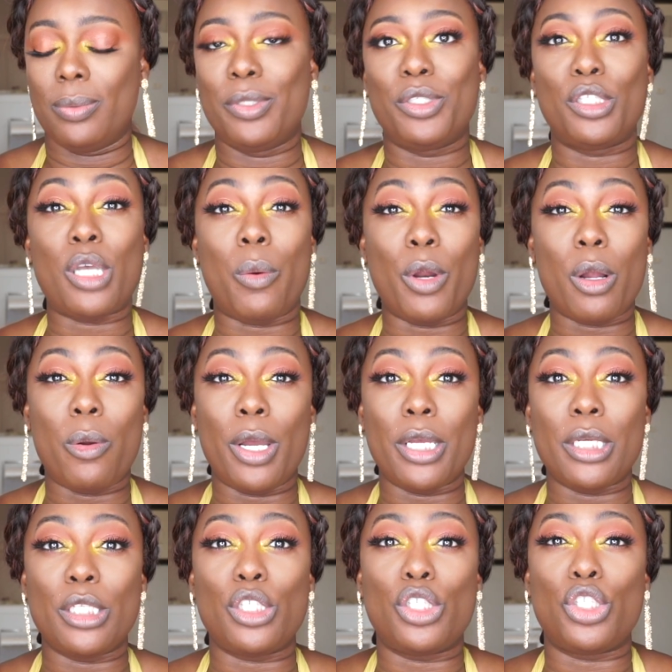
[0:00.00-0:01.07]
So we're
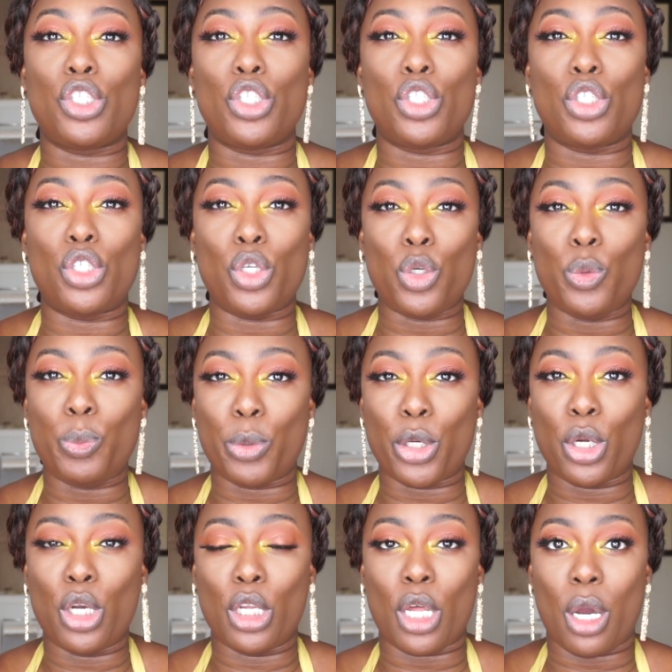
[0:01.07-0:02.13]
going
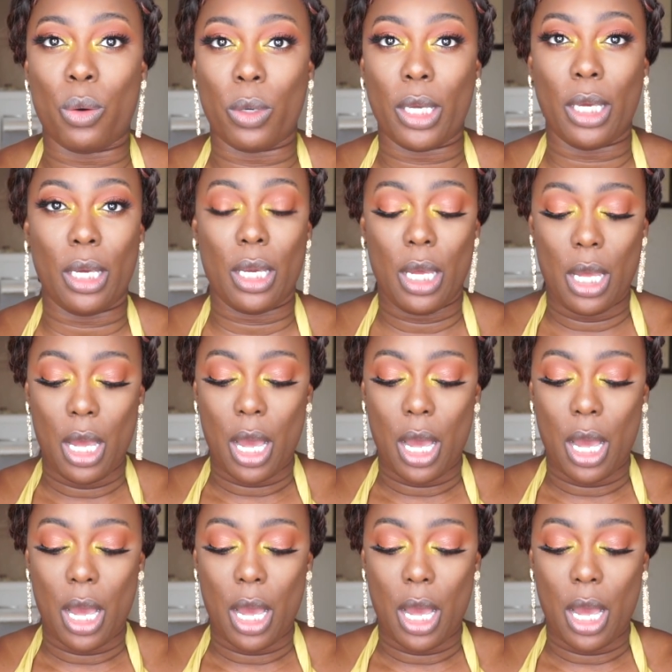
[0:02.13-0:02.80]
super glowy.